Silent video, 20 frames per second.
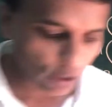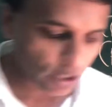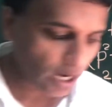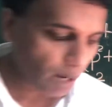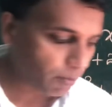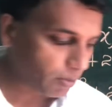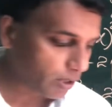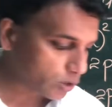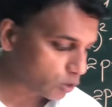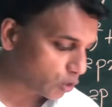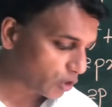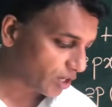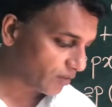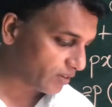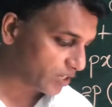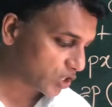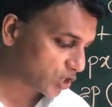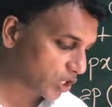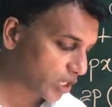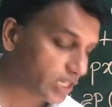number 2
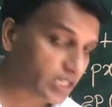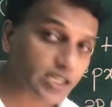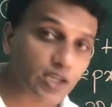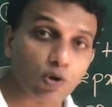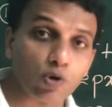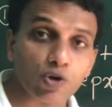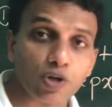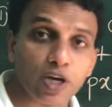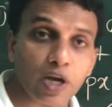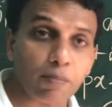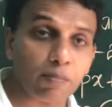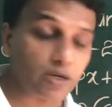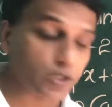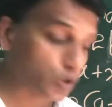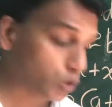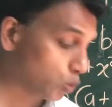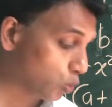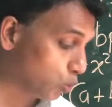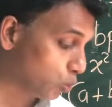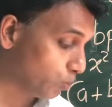revision, Tute number
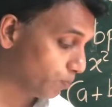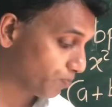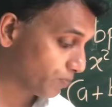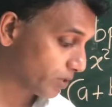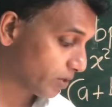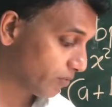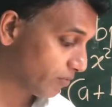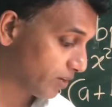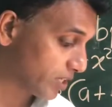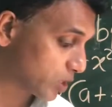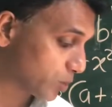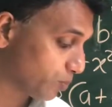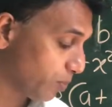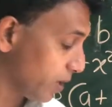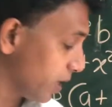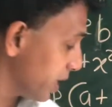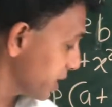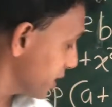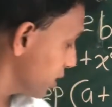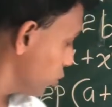2, first
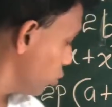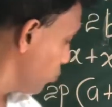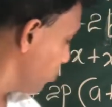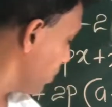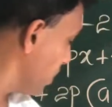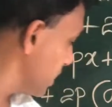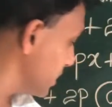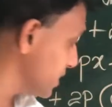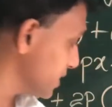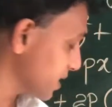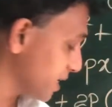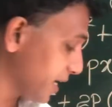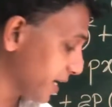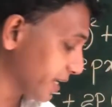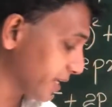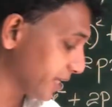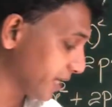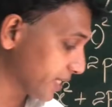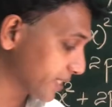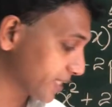part, q plus
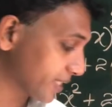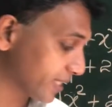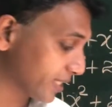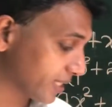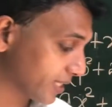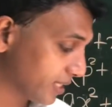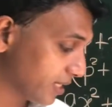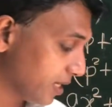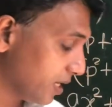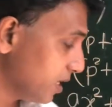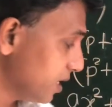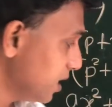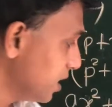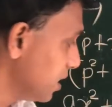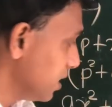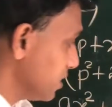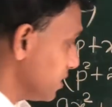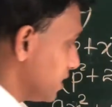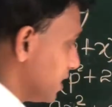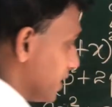r, yes,
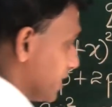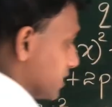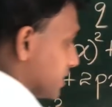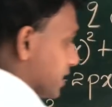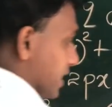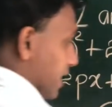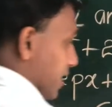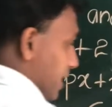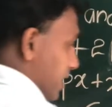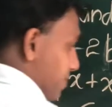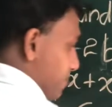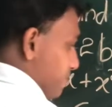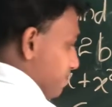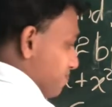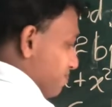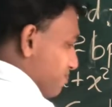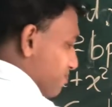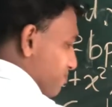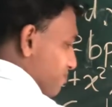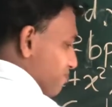that is there.
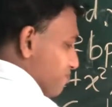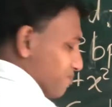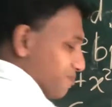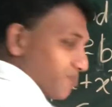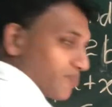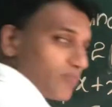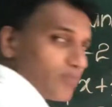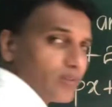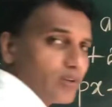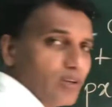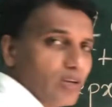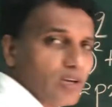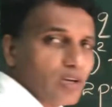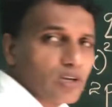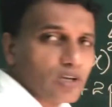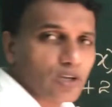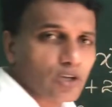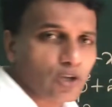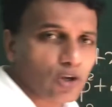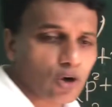
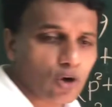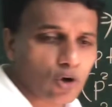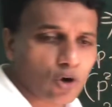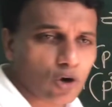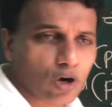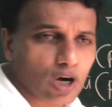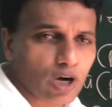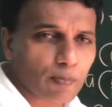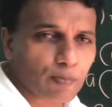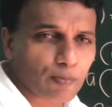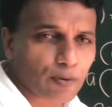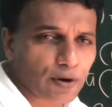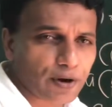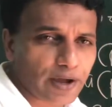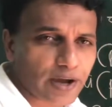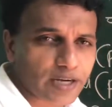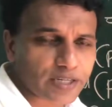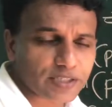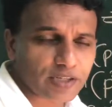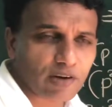A
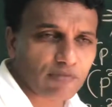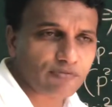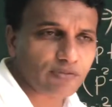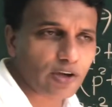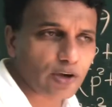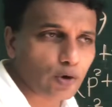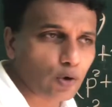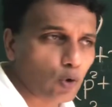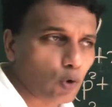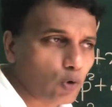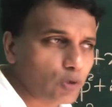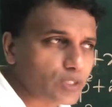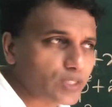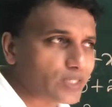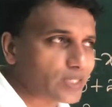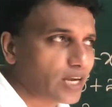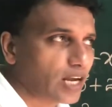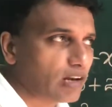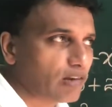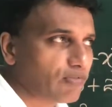product of the roots
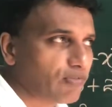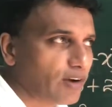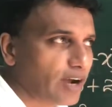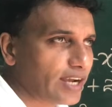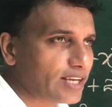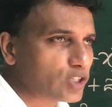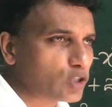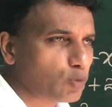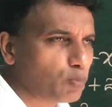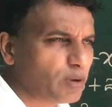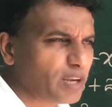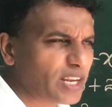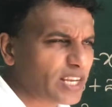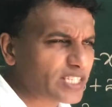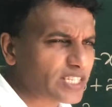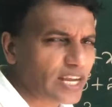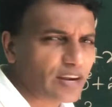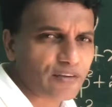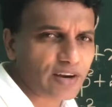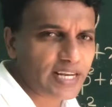alpha into beta
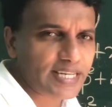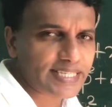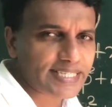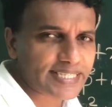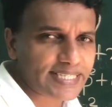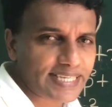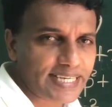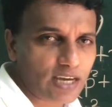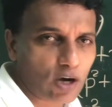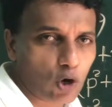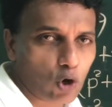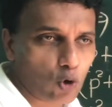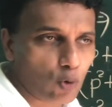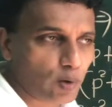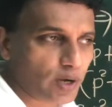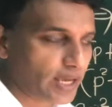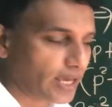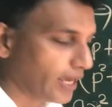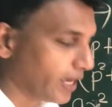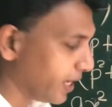generally c
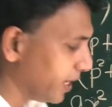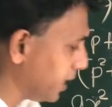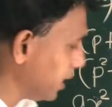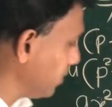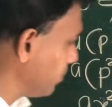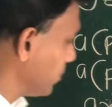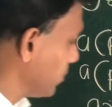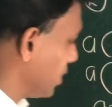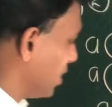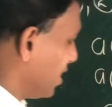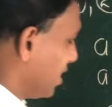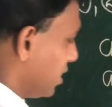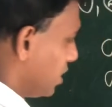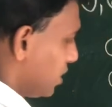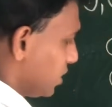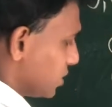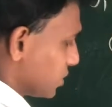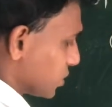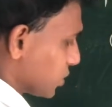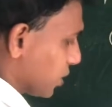over a.
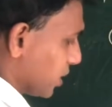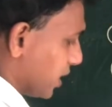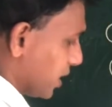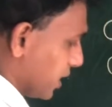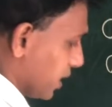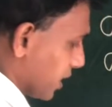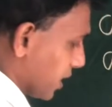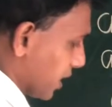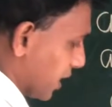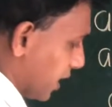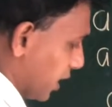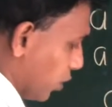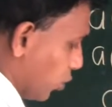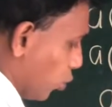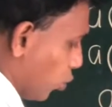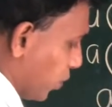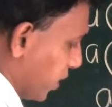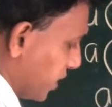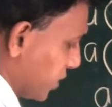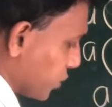So here
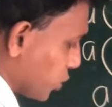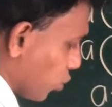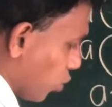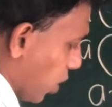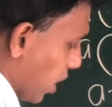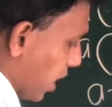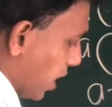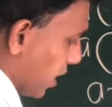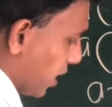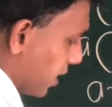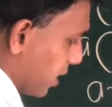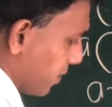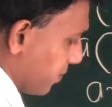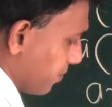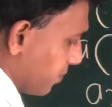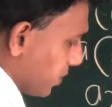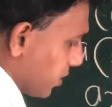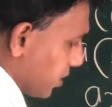q into r,